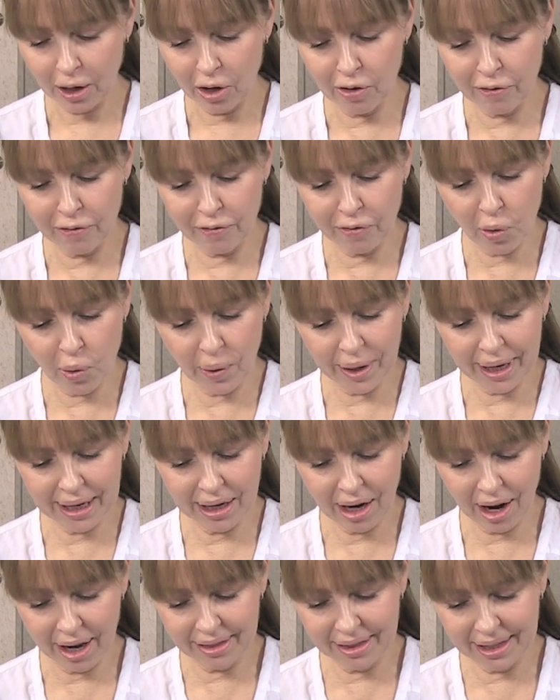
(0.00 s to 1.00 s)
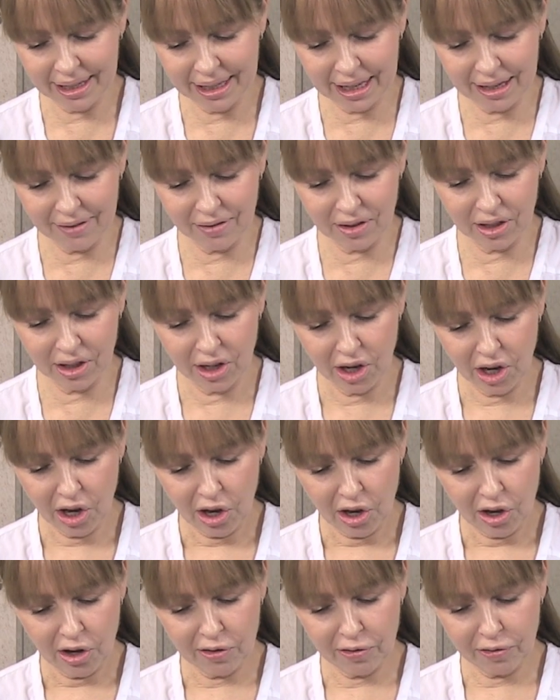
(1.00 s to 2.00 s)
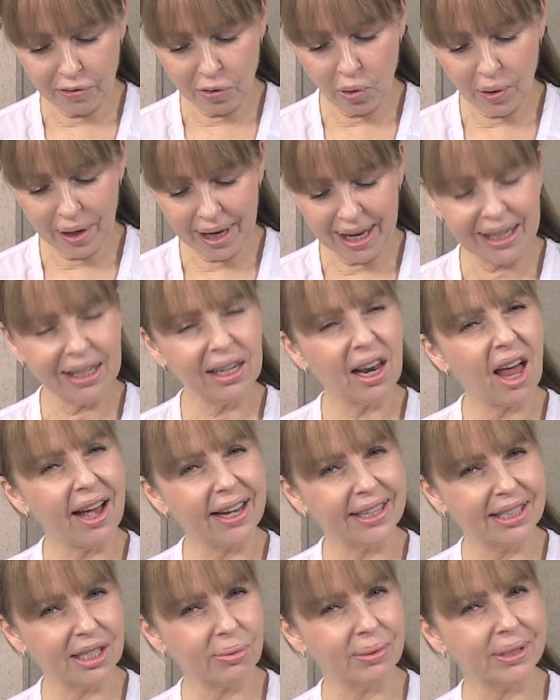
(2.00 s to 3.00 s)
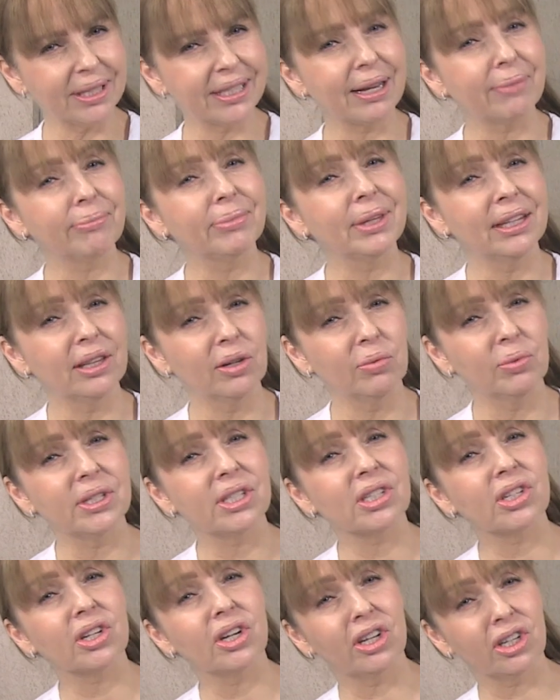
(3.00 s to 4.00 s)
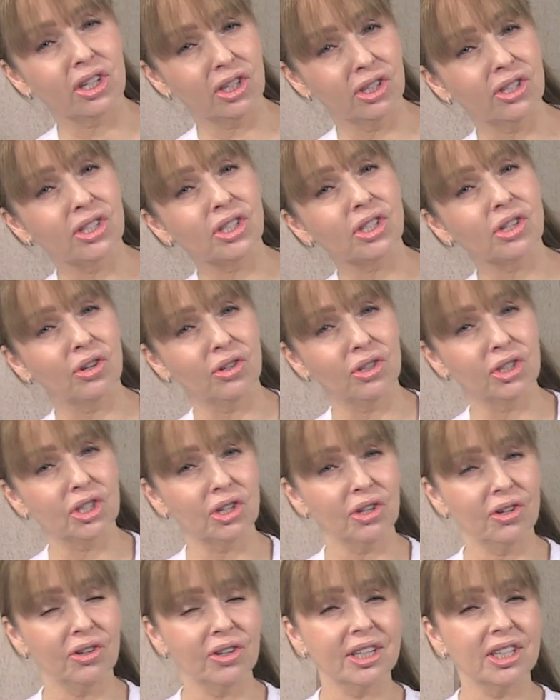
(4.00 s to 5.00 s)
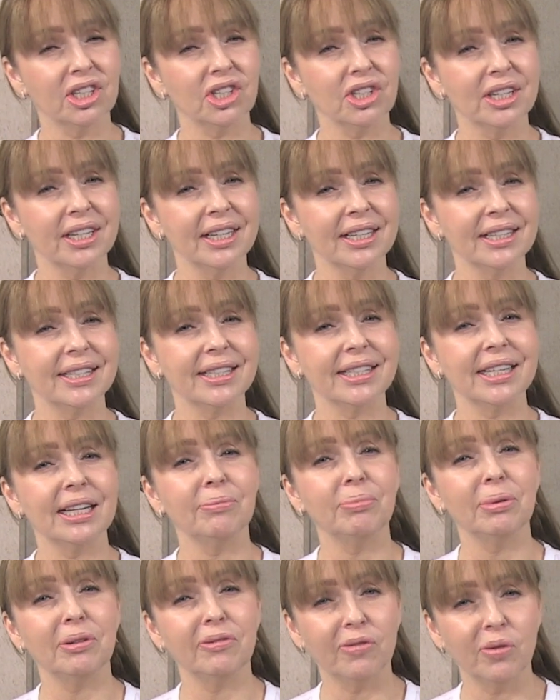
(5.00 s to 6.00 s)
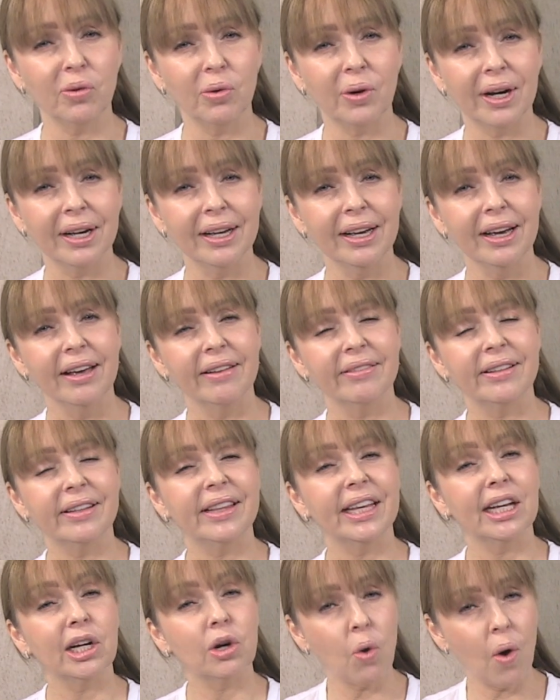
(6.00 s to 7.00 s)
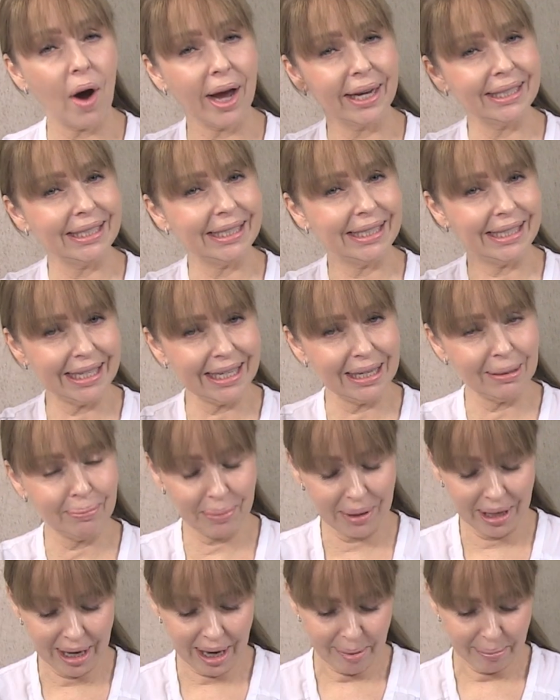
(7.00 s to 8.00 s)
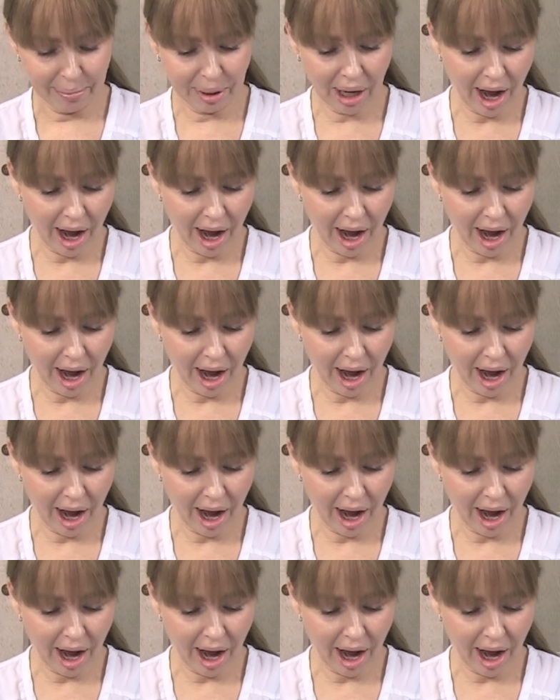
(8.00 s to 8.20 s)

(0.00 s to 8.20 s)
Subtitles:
Her forehead, I think even her forehead lines was something that was a concern to her, because she had said before that they're quite deep. But